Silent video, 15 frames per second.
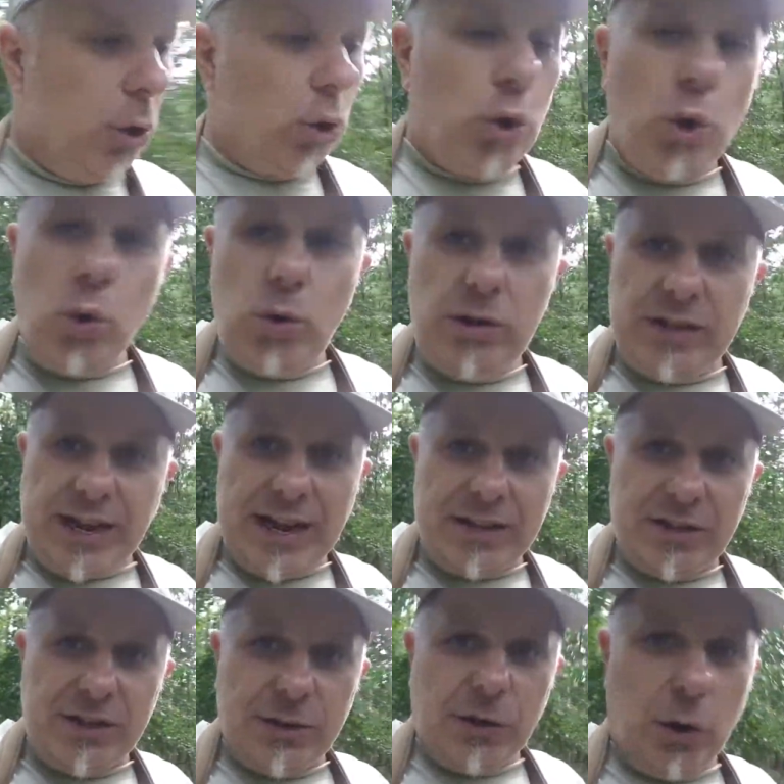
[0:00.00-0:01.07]
rule
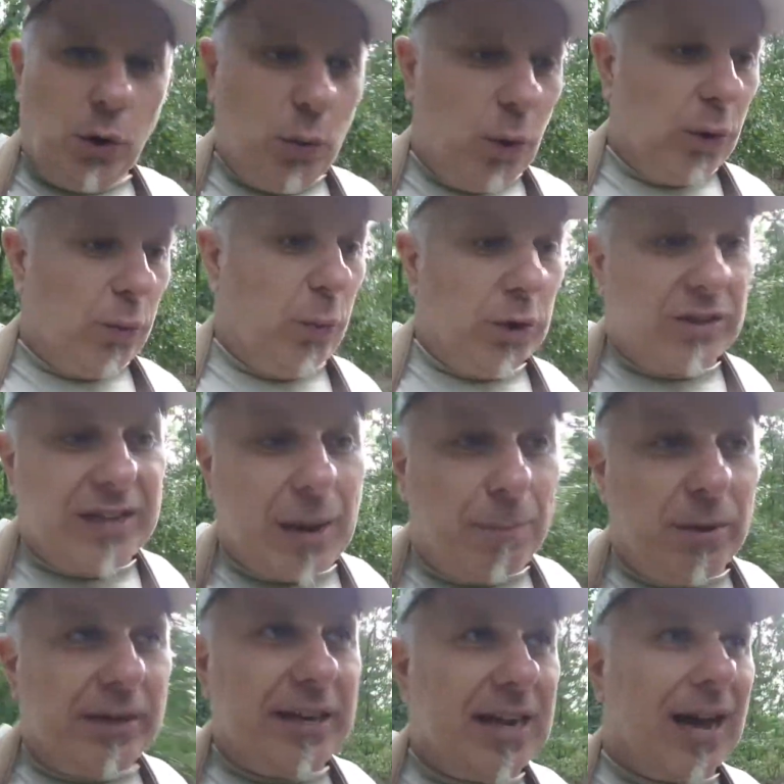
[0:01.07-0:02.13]
that, you know, what's
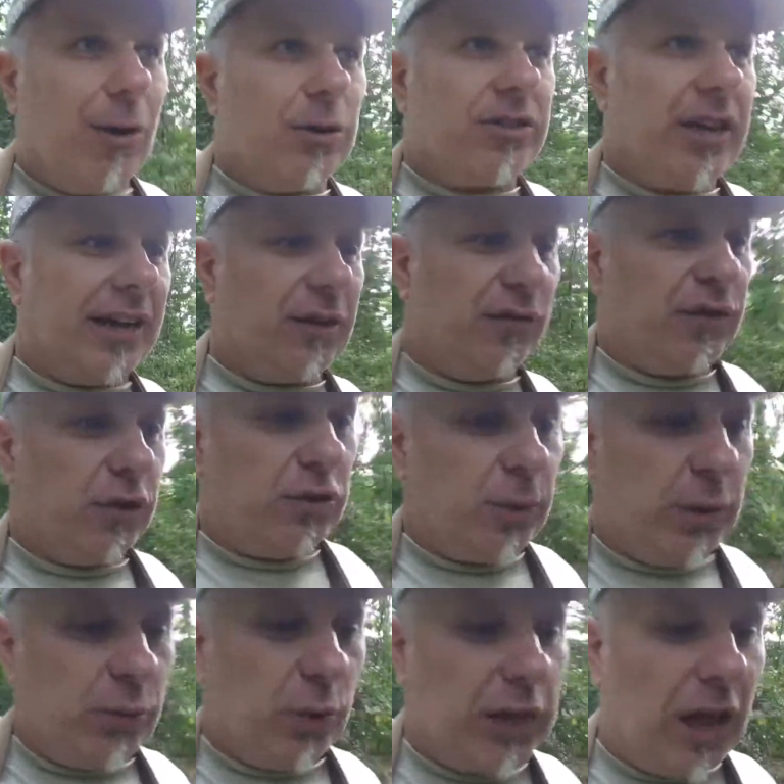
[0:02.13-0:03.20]
happening outside of us,
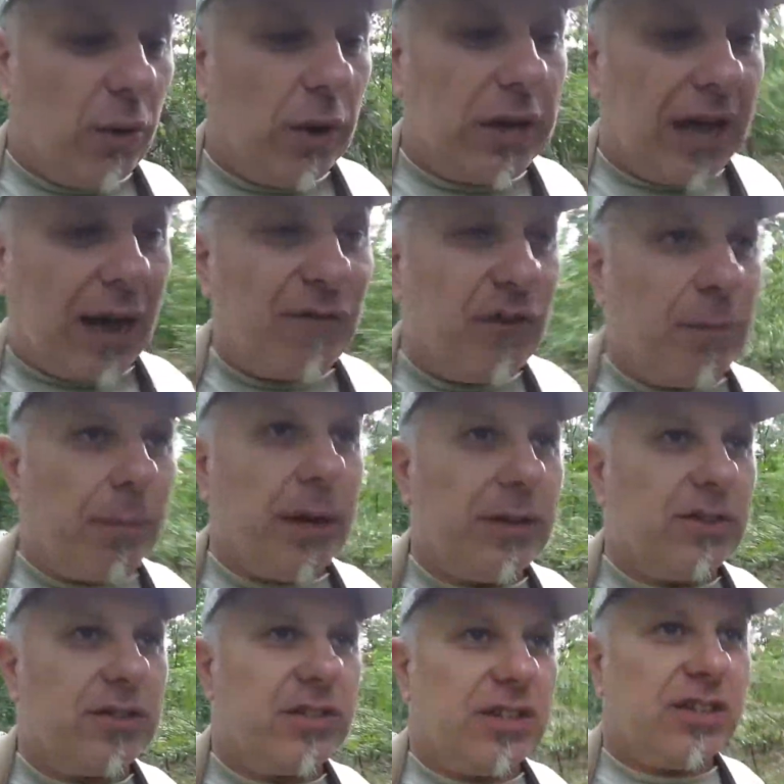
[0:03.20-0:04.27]
what our
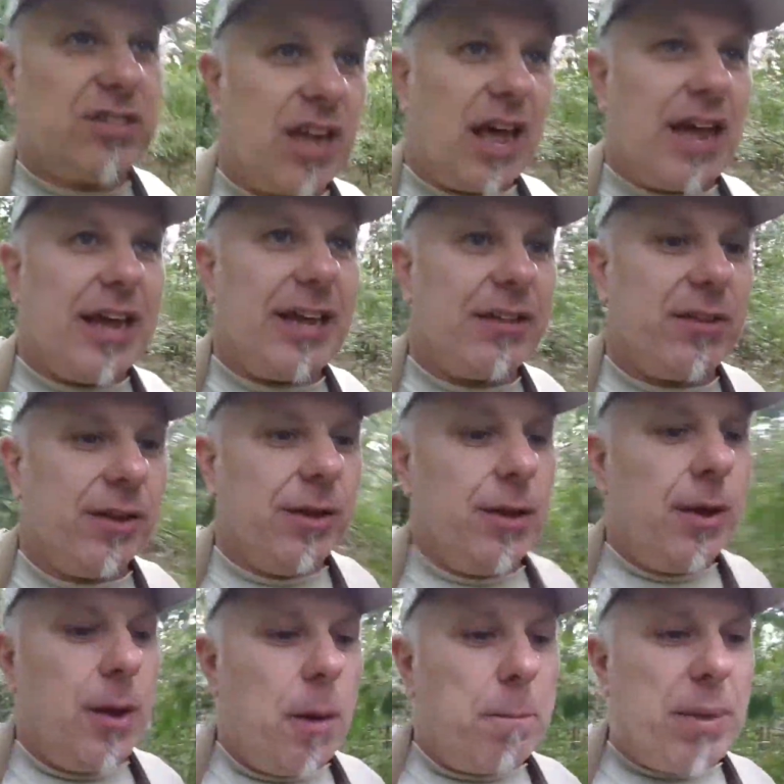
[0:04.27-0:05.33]
governments decide
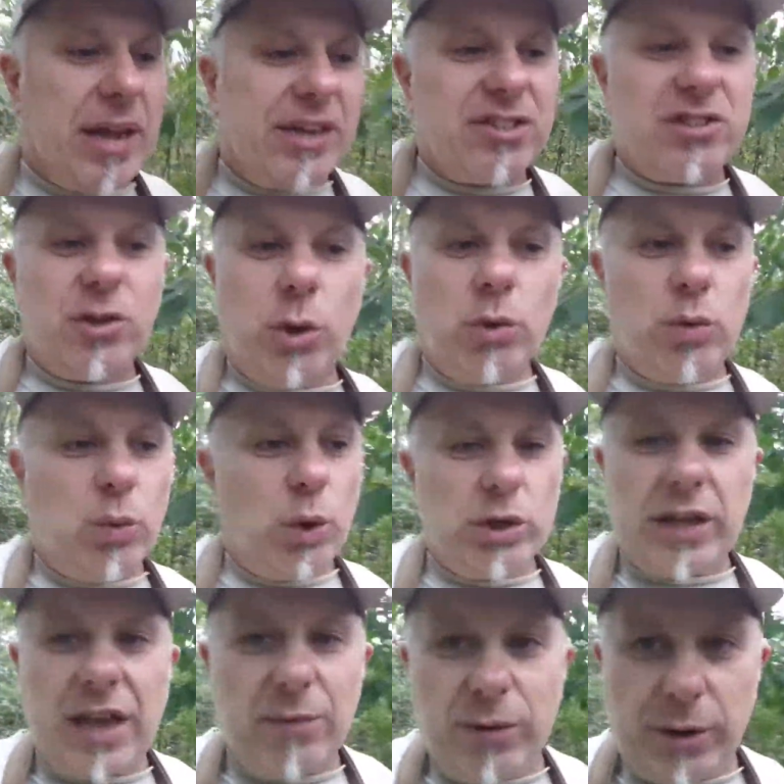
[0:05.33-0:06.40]
based on
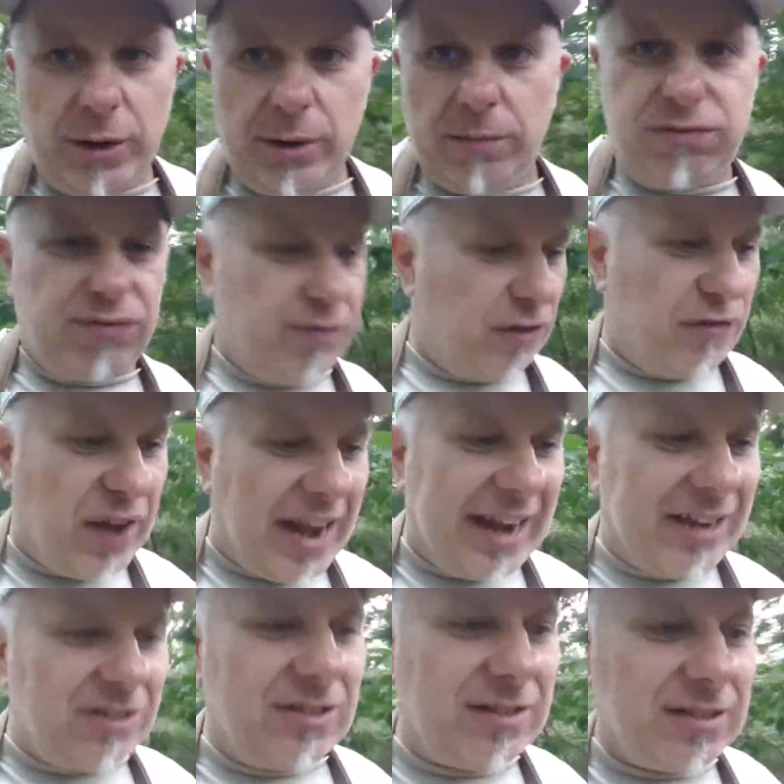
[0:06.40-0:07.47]
whatever
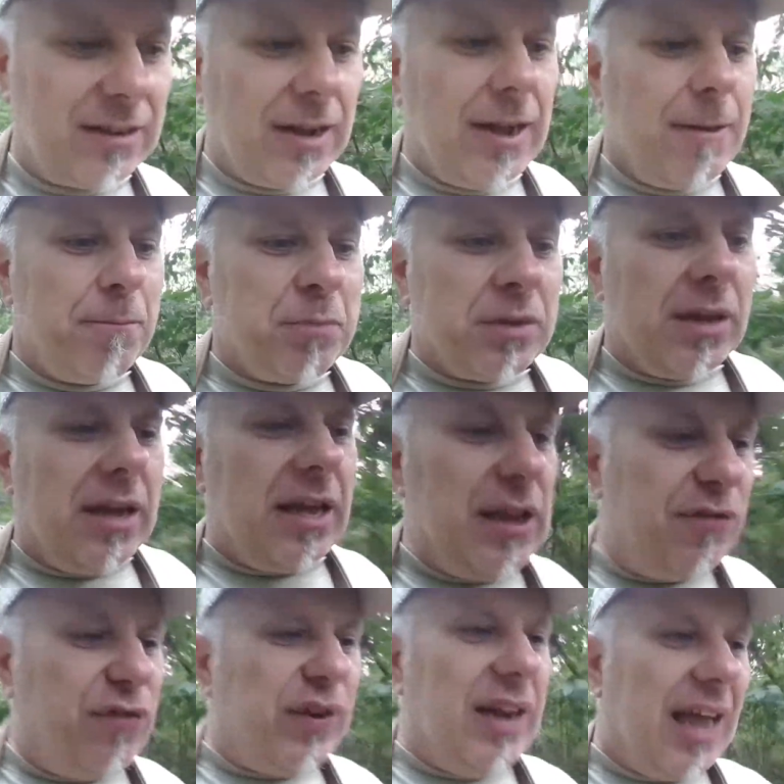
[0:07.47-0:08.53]
facts,
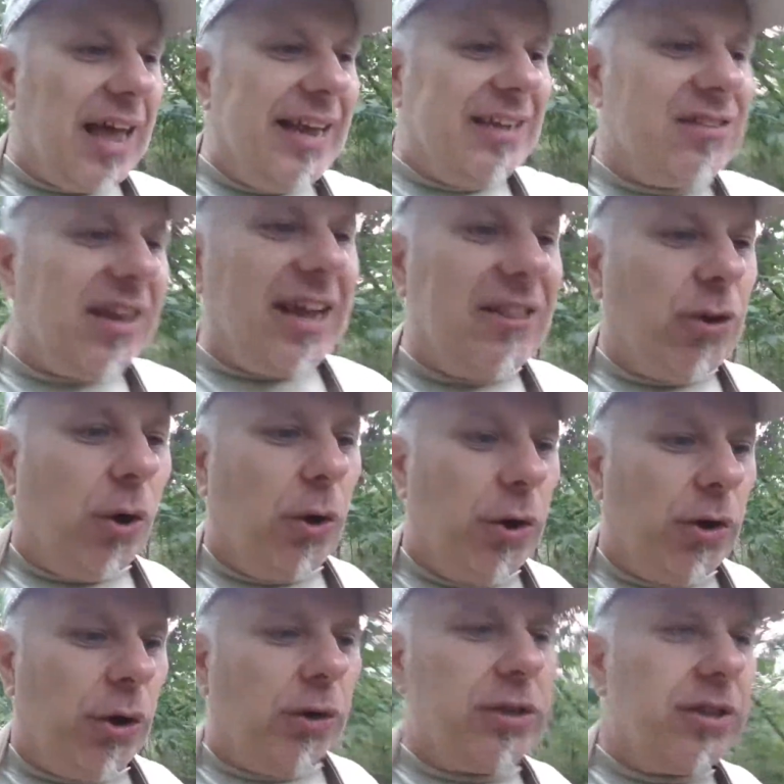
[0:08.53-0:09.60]
if we like that
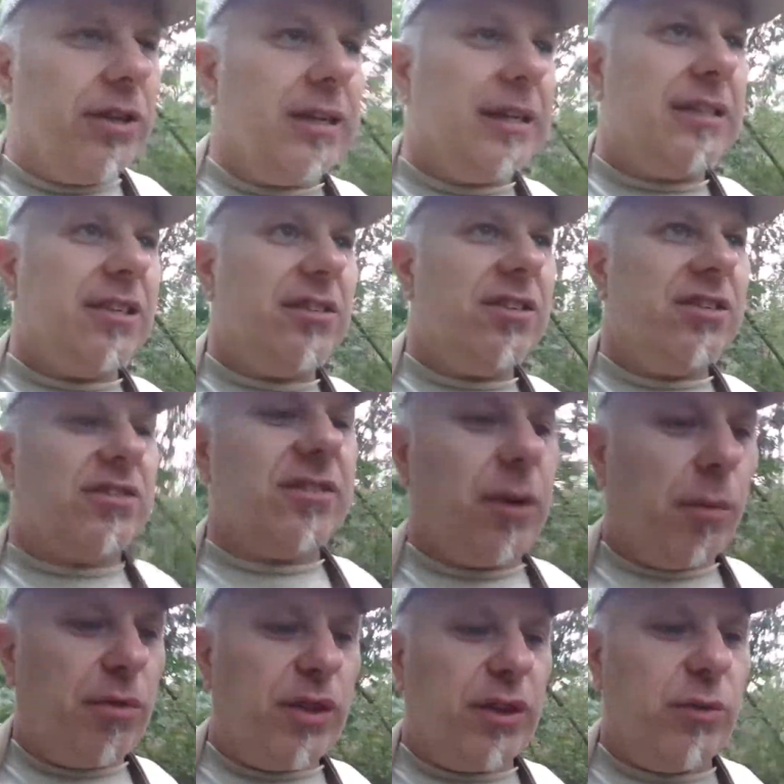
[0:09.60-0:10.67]
or not. This is
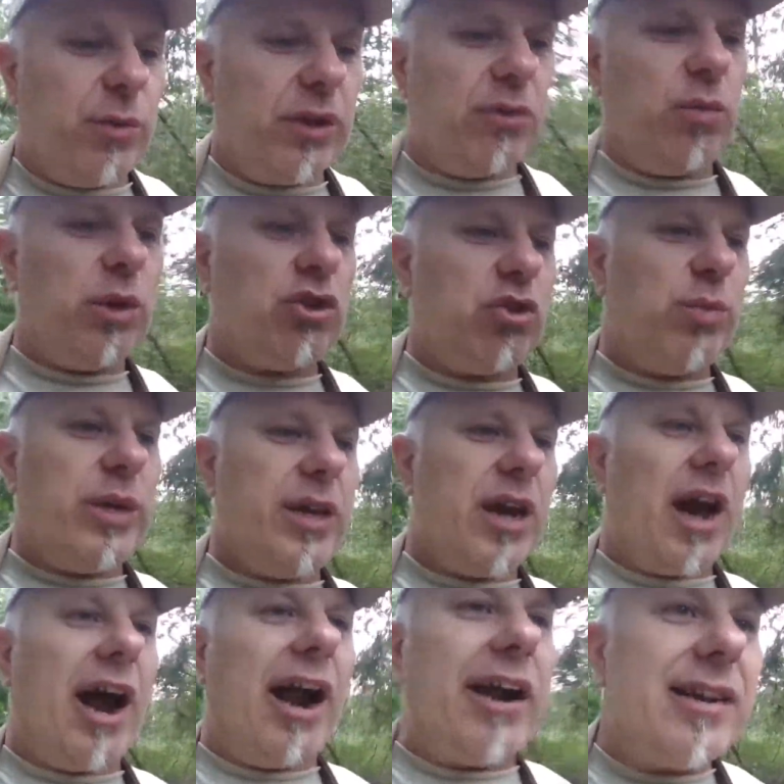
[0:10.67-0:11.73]
something which we
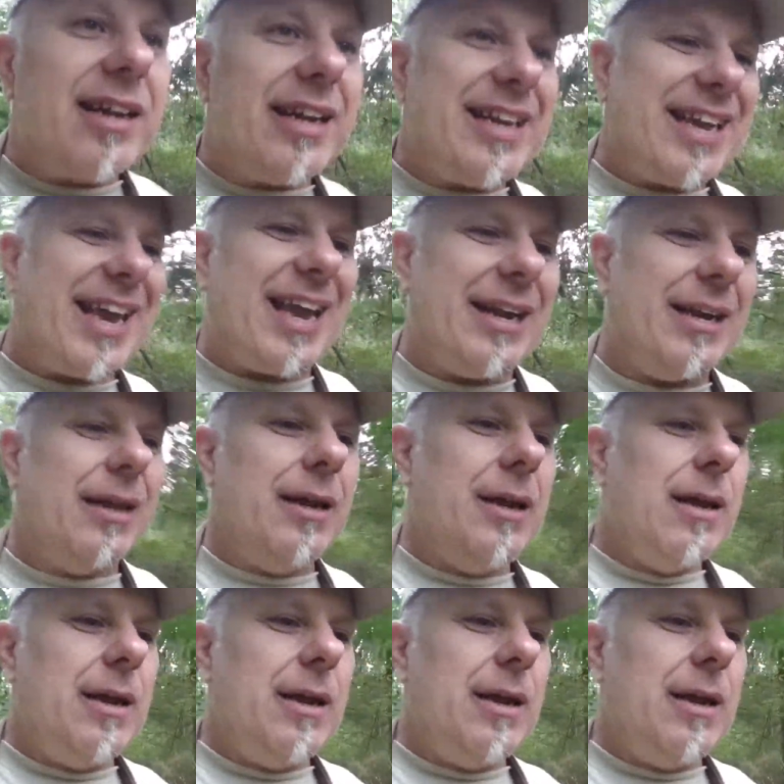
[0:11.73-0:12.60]
hardly can